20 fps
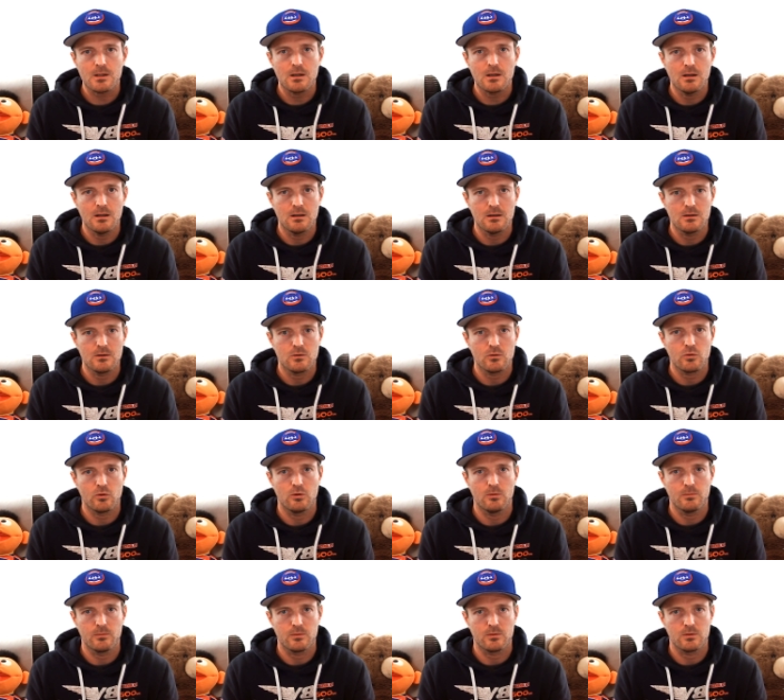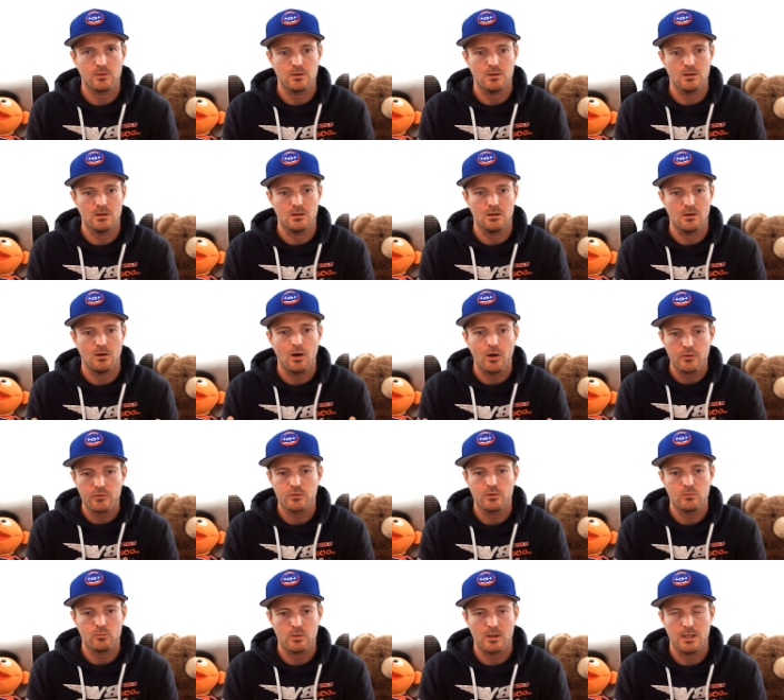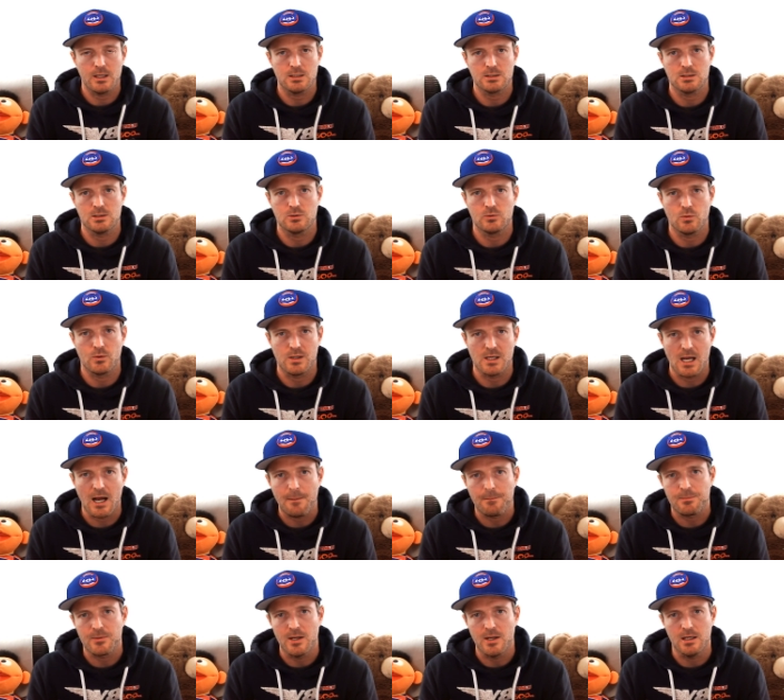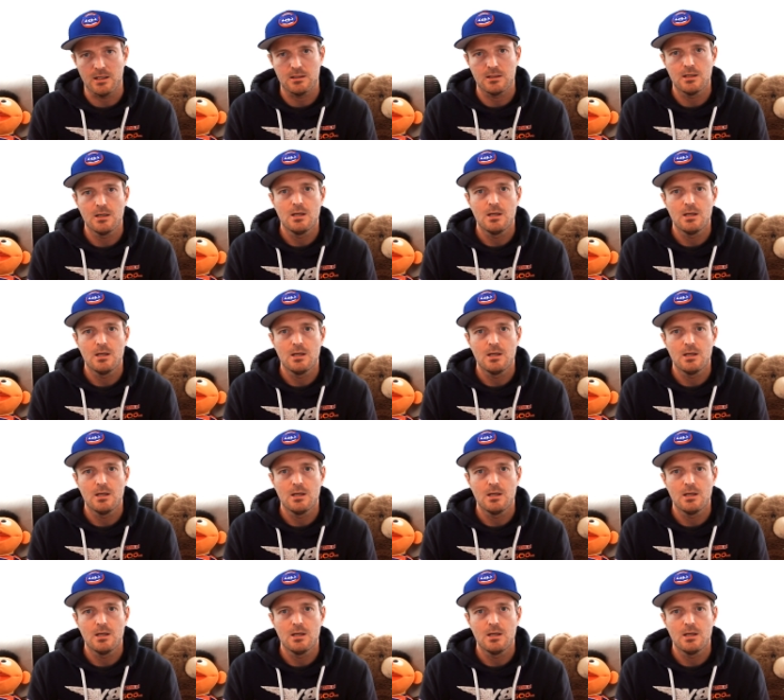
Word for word: in terms, uh, also in relation to the update.